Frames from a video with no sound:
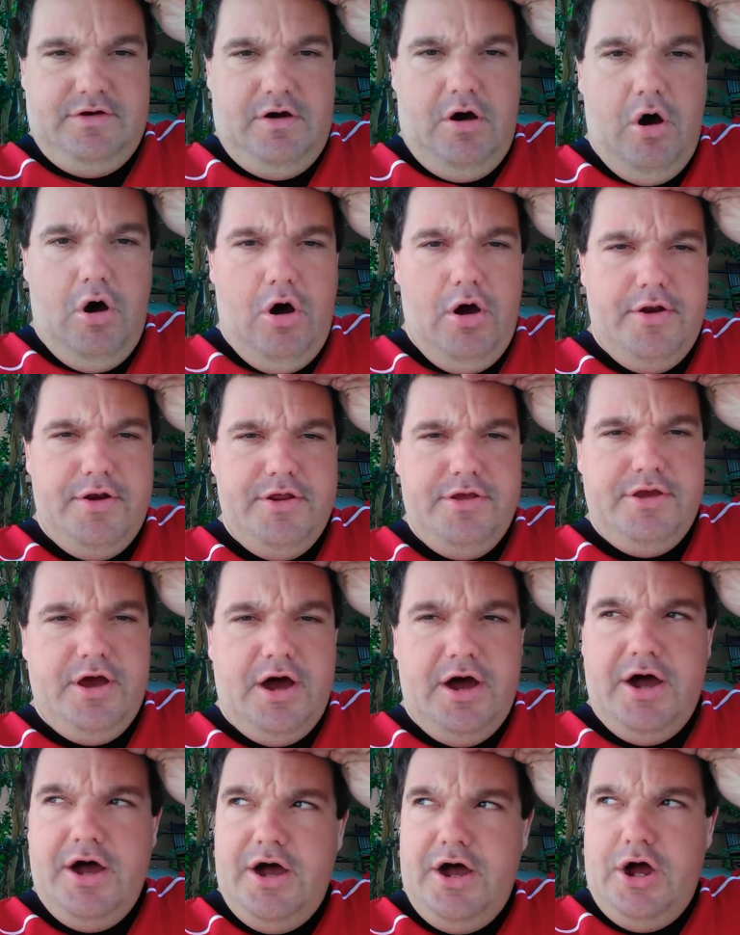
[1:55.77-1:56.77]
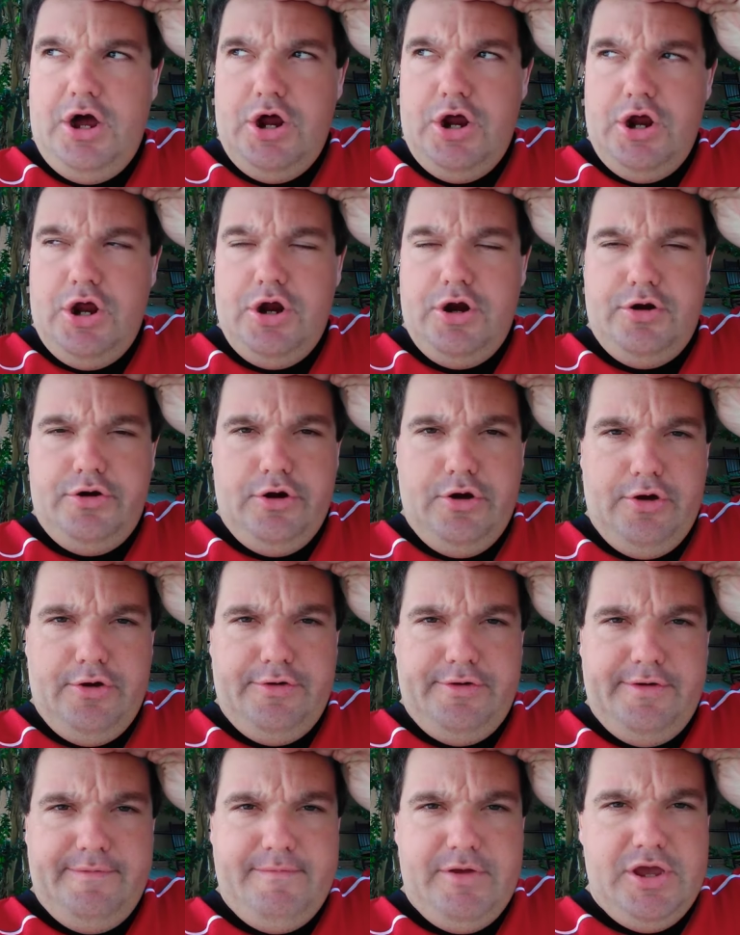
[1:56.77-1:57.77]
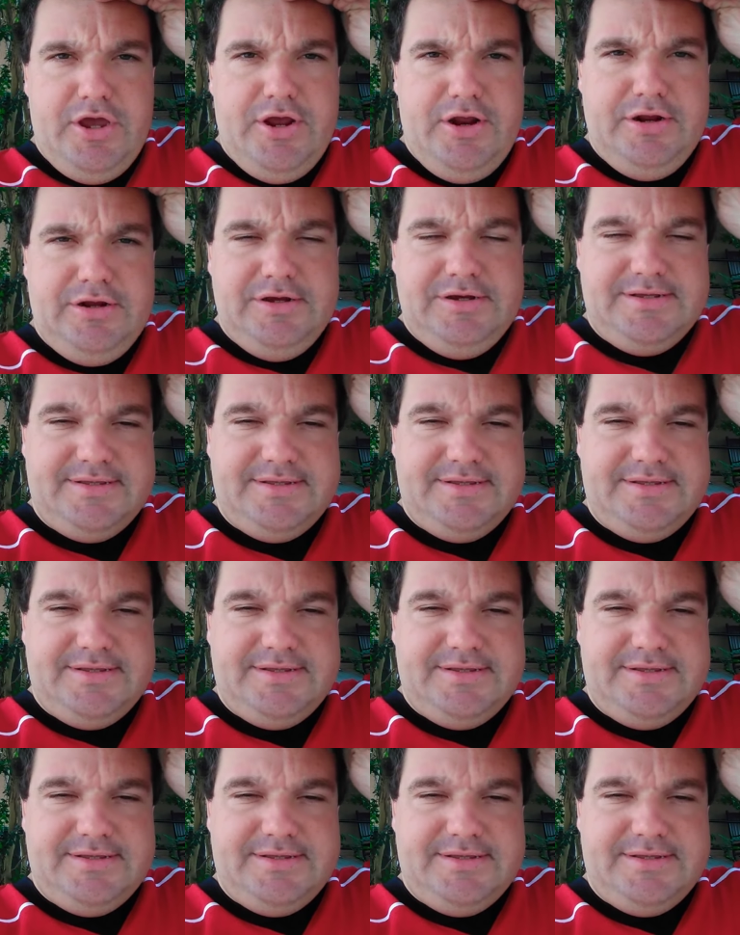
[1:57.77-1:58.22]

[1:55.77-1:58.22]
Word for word: Adriana, the man.